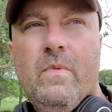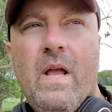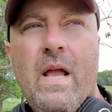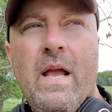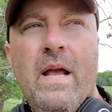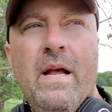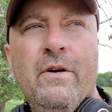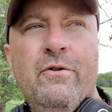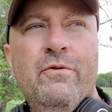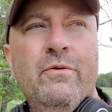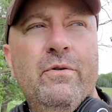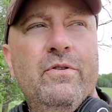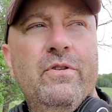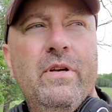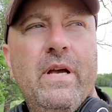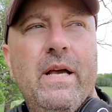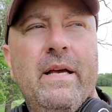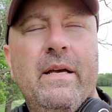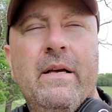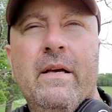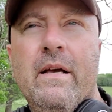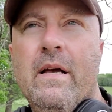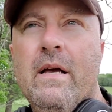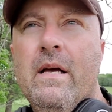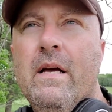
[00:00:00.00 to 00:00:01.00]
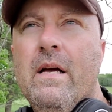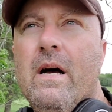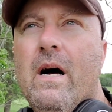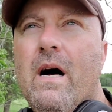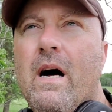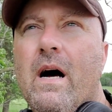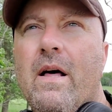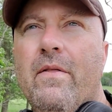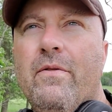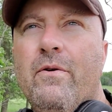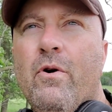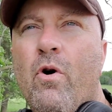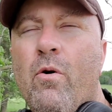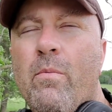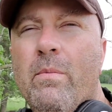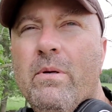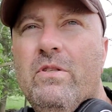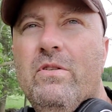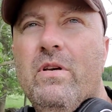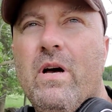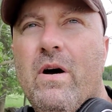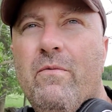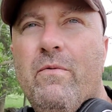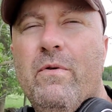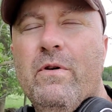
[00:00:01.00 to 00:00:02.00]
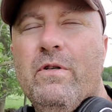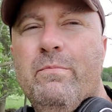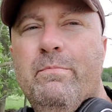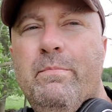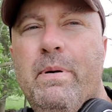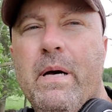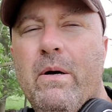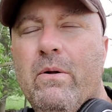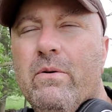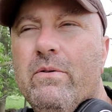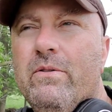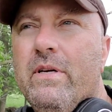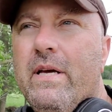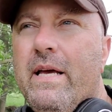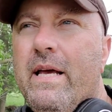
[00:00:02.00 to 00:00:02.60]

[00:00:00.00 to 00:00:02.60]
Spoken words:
Interesting, the home itself was built